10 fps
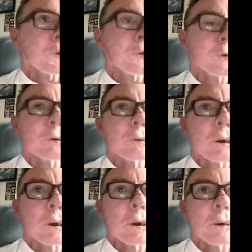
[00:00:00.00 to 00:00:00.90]
when she
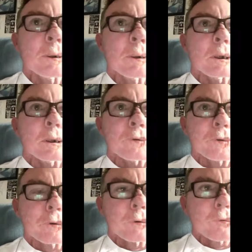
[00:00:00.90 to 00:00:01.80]
took
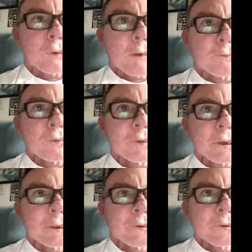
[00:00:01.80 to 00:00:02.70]
her
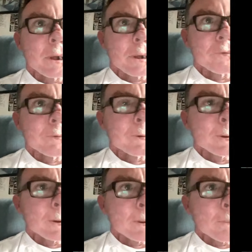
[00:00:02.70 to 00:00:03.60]
driver's ed test,